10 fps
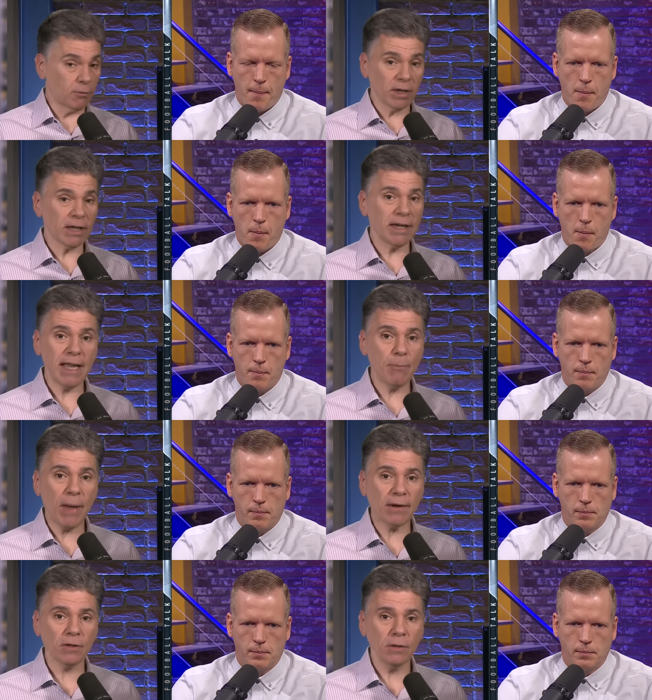Speaker 1: really going to get
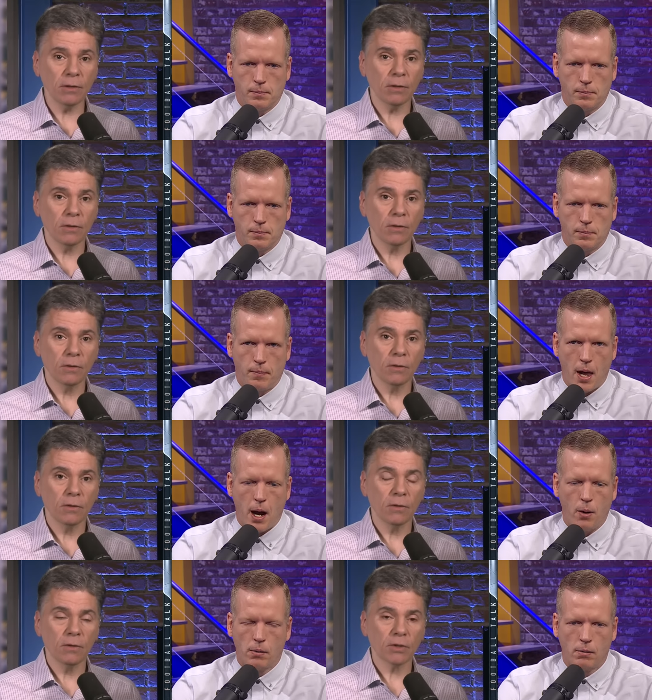better?
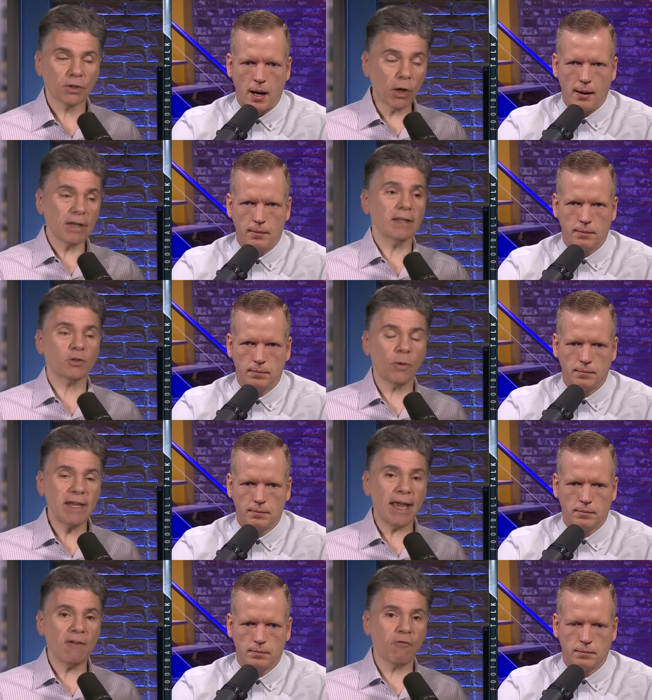No. Starting this
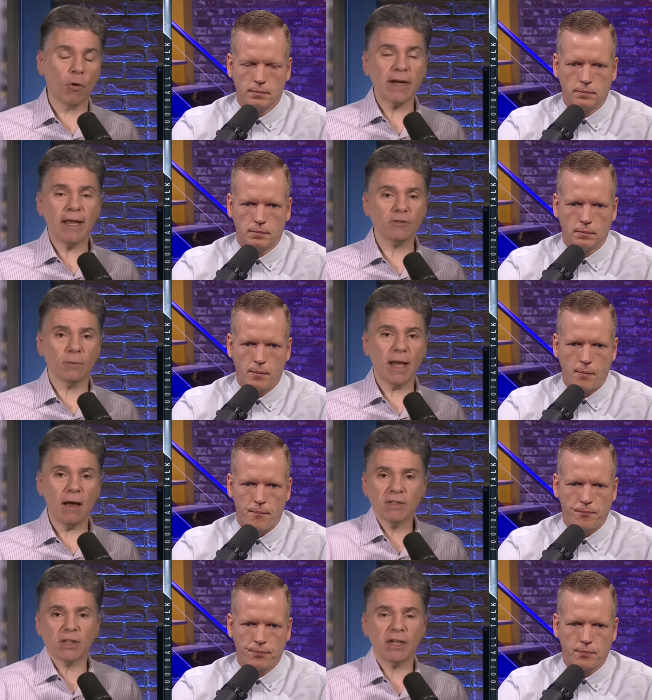weekend, four days from
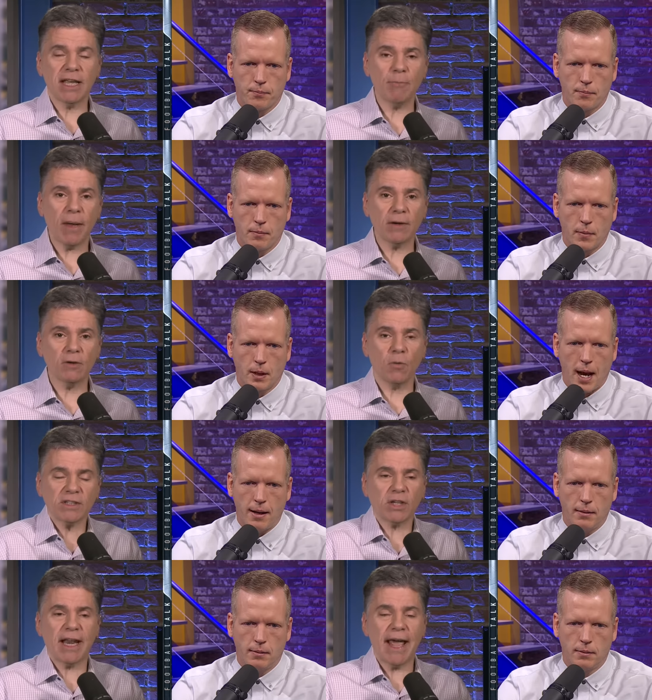now, is it going to get better?
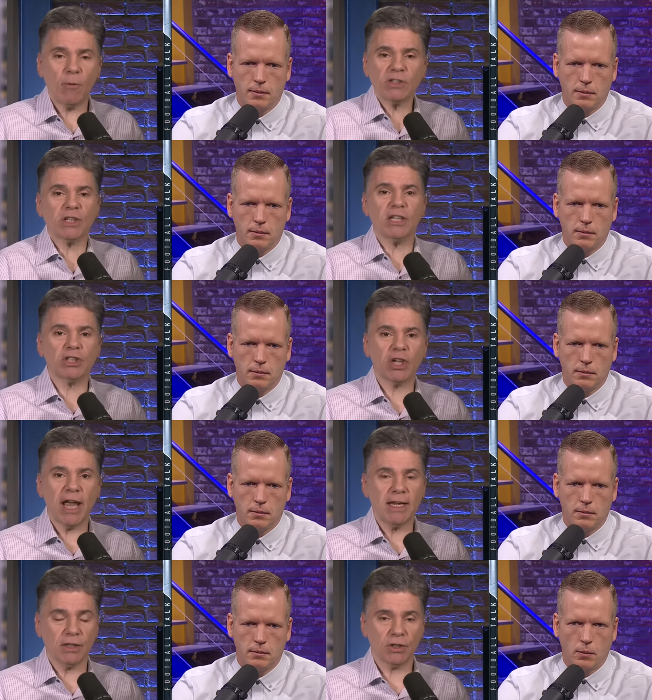What's going to ha- What's going to
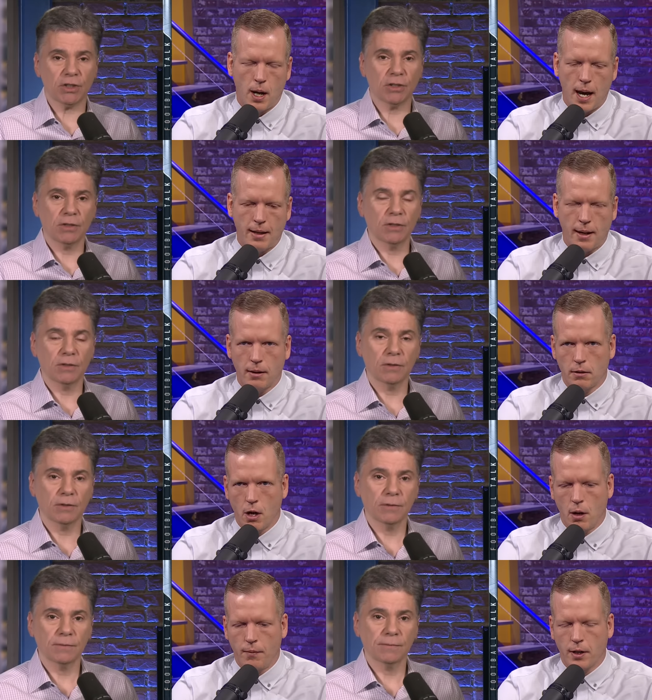change?
Speaker 2: Well, I, I don't
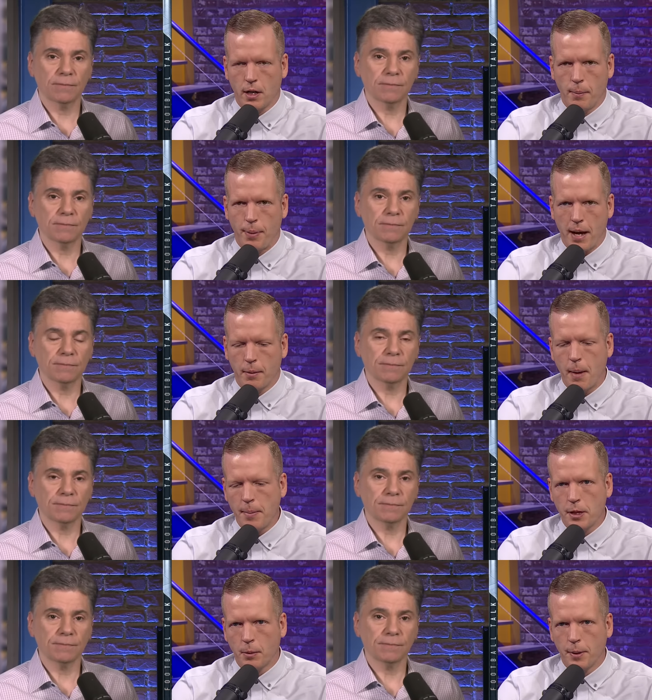know if it'll get better.
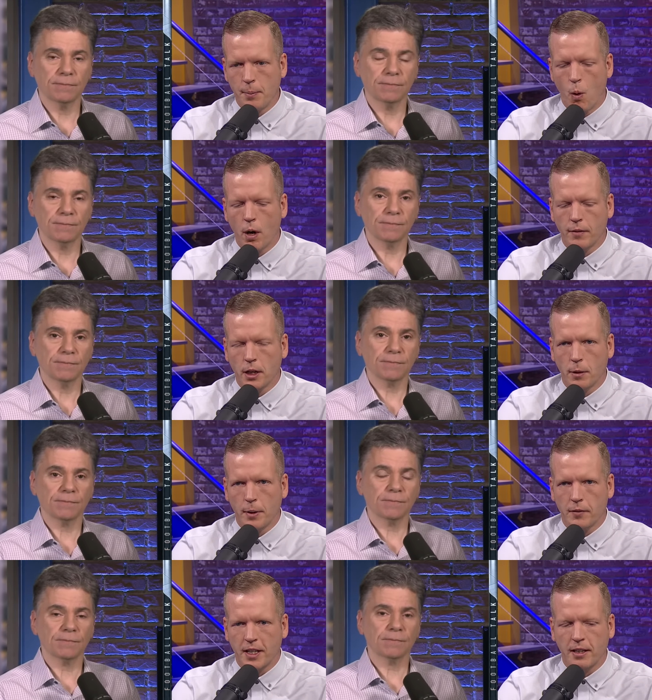Maybe there'll be more of a little
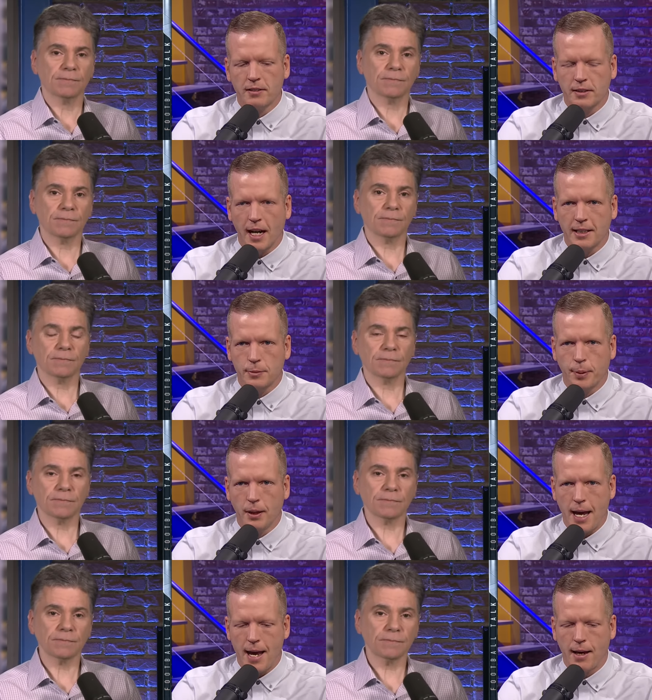bit of a concise
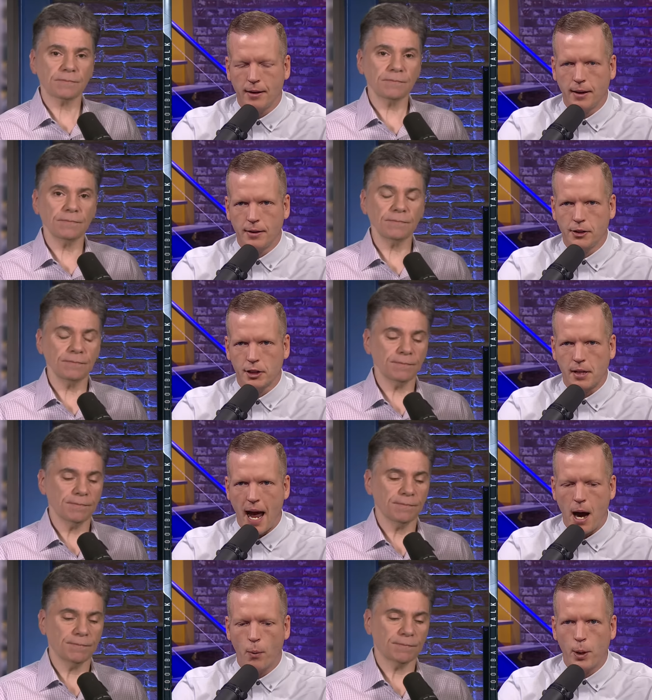plan and just
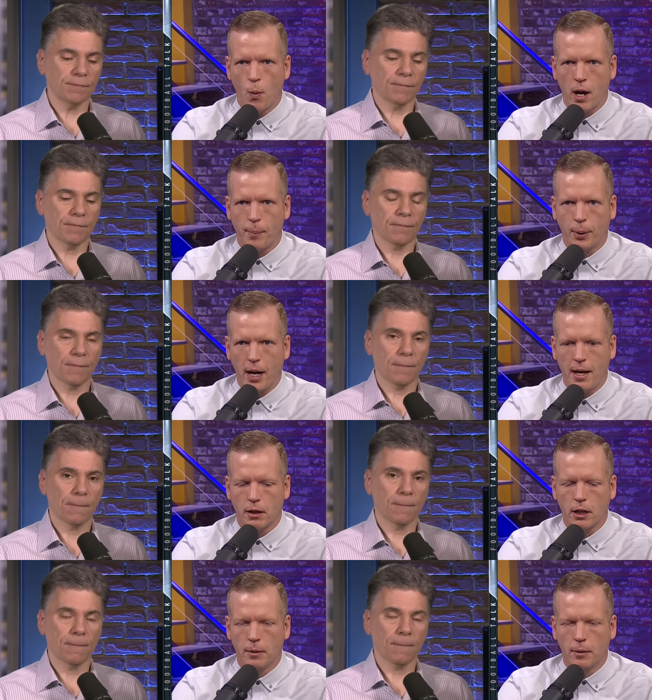how we want to play a little